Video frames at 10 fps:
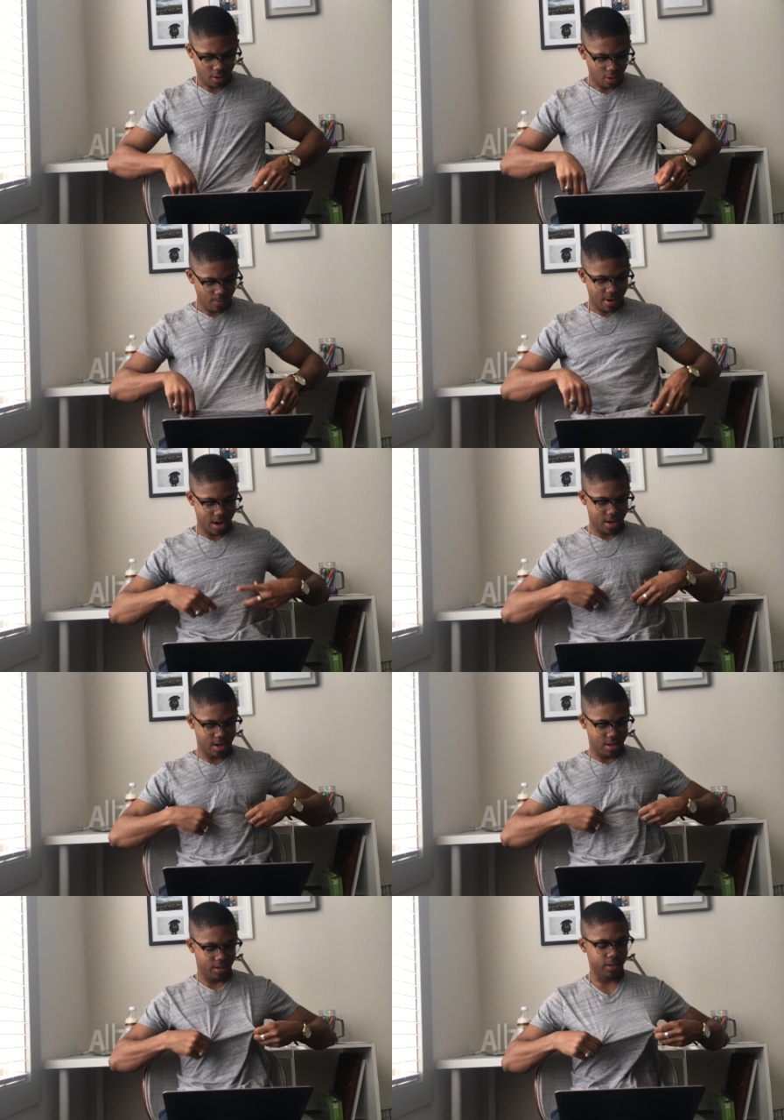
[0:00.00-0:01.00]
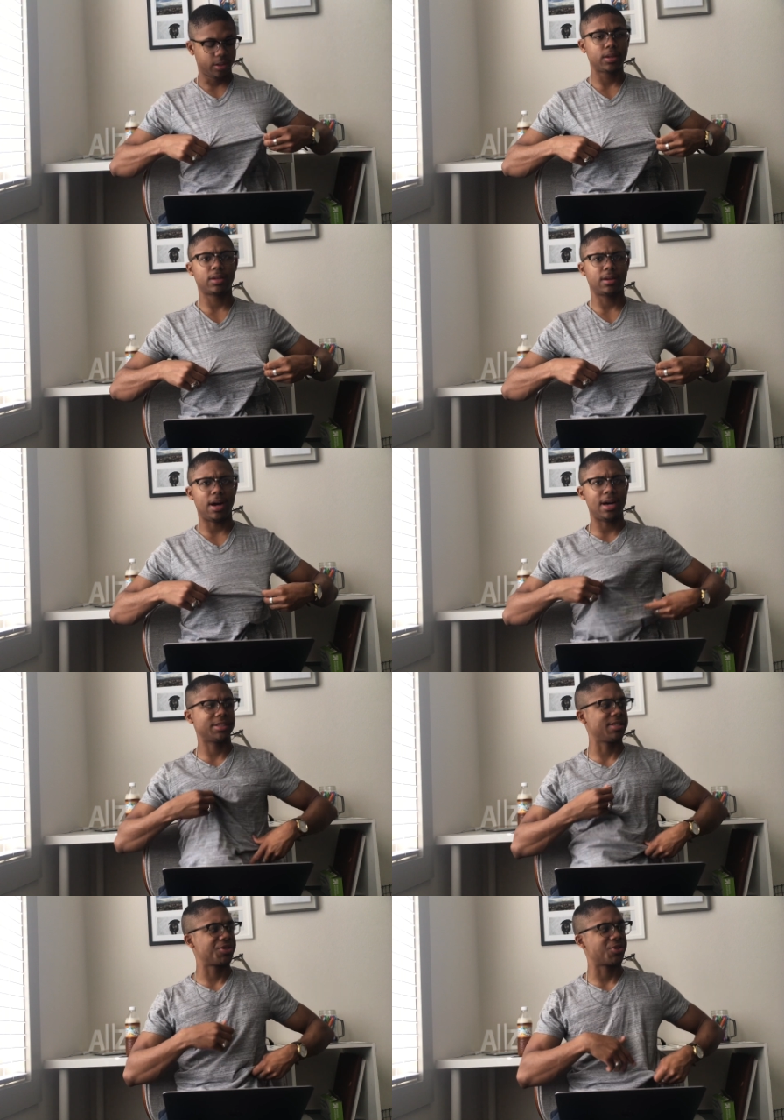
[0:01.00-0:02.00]
Oh my
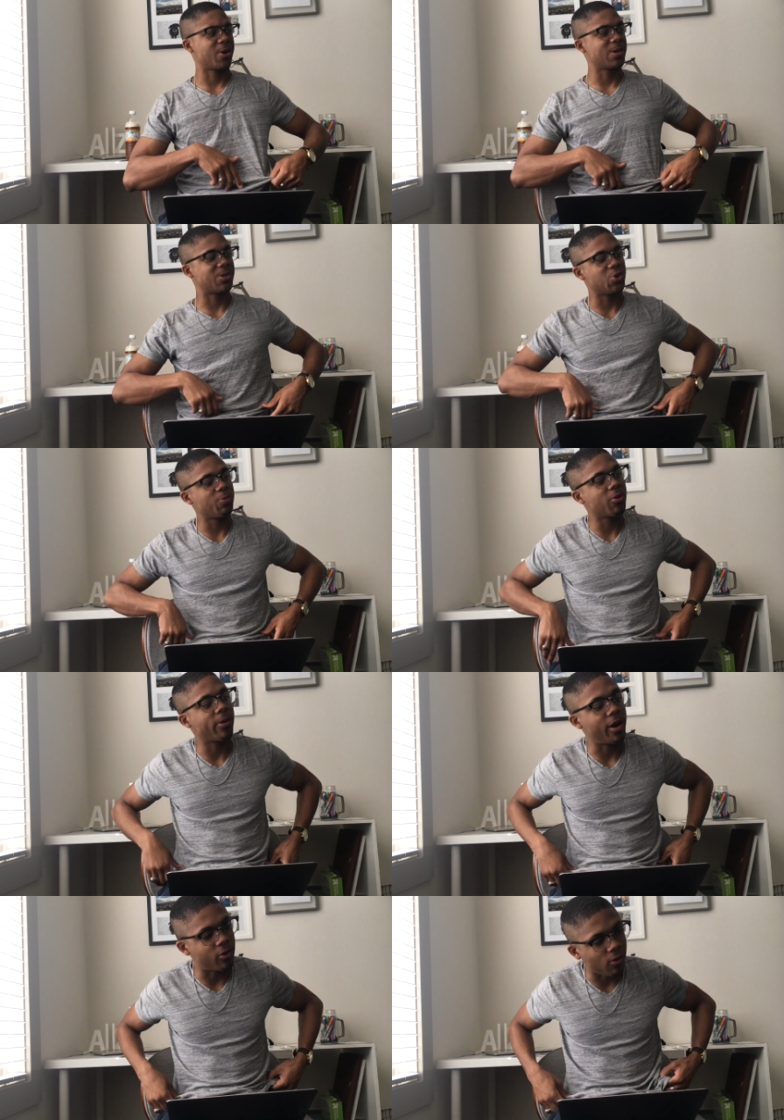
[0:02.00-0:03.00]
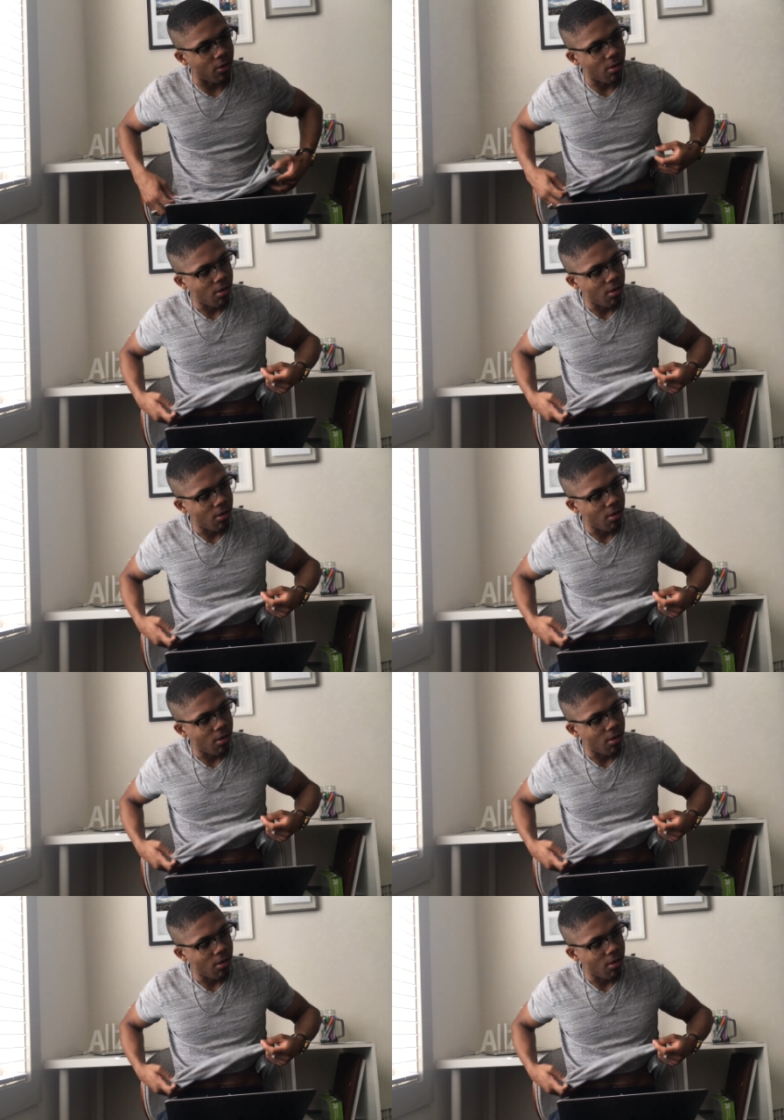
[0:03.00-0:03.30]
gosh, this shirt's super wrinkled.